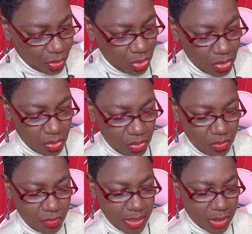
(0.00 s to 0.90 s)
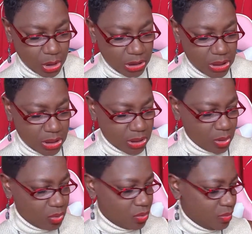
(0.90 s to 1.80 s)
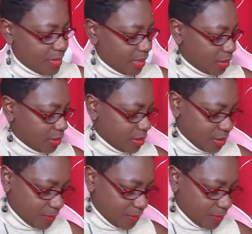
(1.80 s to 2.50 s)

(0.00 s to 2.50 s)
Oh my goodness. Oh my goodness.